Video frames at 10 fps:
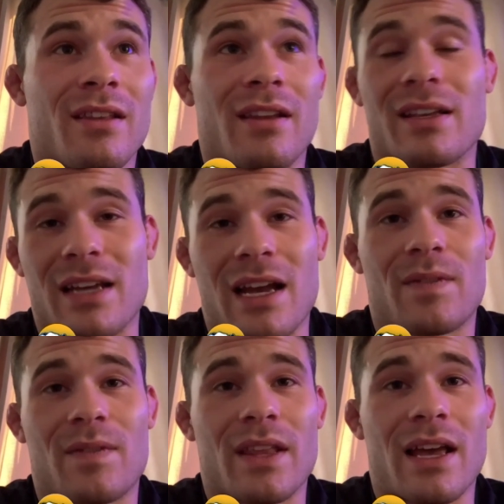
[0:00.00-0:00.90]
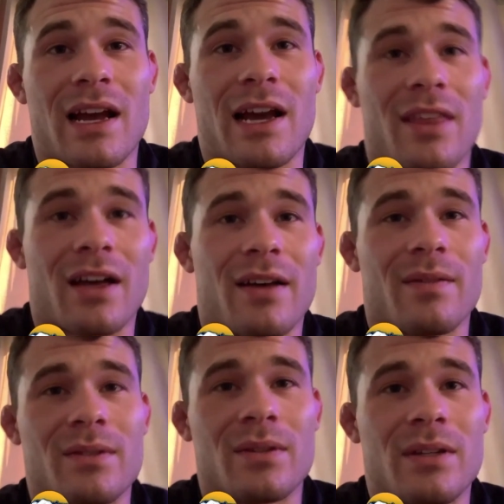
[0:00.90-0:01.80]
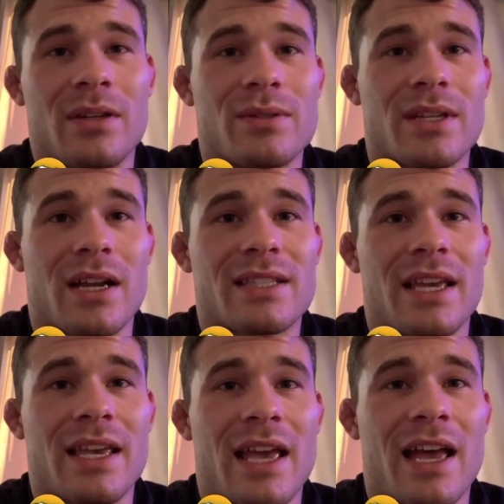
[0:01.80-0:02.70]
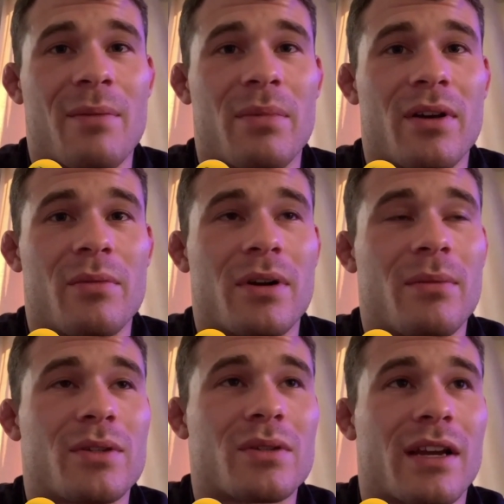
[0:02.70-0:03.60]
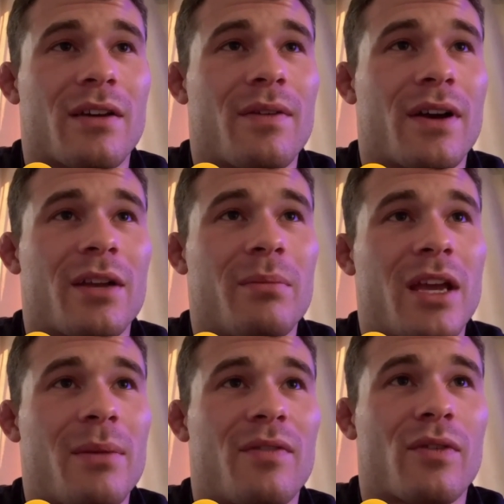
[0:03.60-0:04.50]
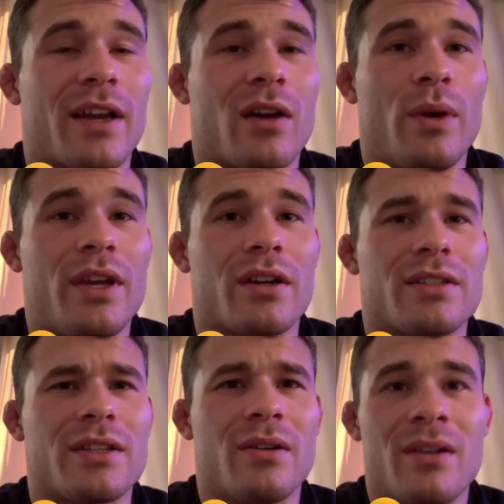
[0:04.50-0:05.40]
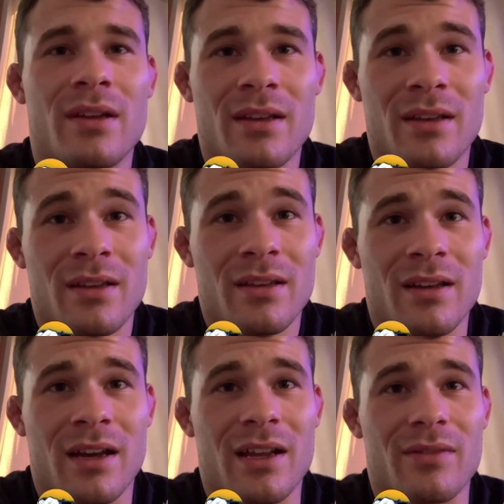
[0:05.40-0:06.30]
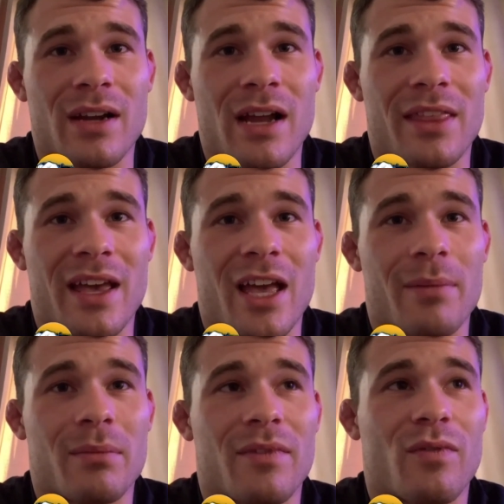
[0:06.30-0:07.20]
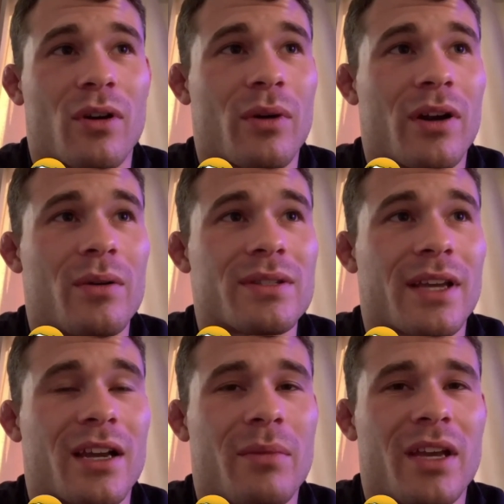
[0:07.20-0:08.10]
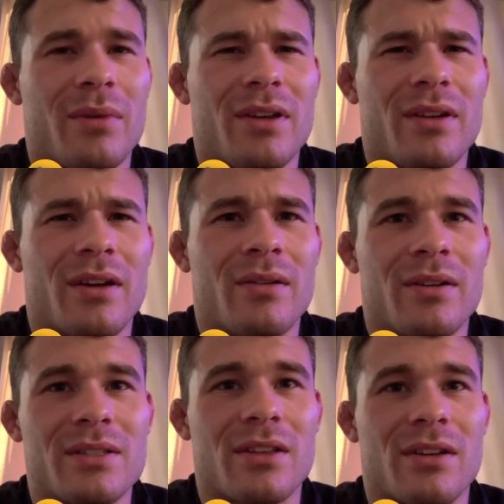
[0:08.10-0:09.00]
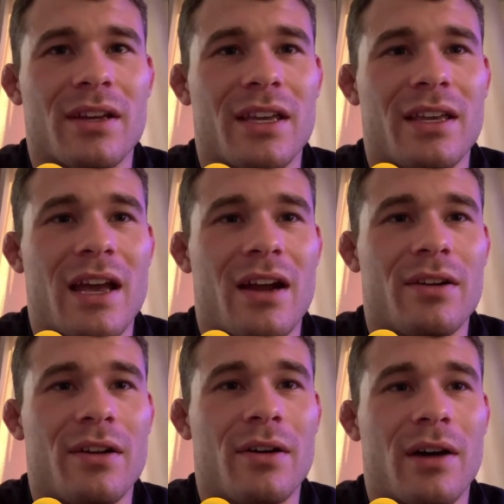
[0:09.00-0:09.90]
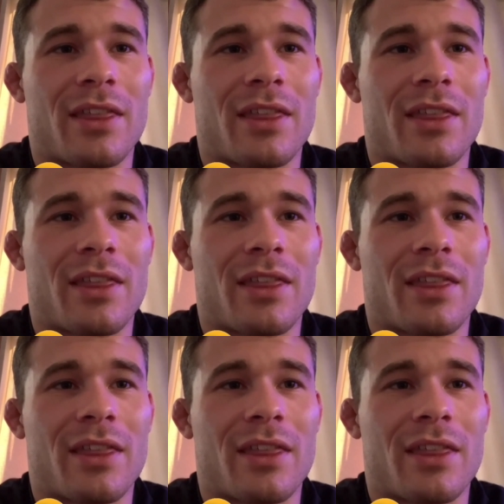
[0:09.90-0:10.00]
The next guy after that, I thought he was gonna say yeah, but it pretty much was like a fucking maybe for like a week or two. I never had that happen before where it was like a maybe, you know? It was either like a yeah or no.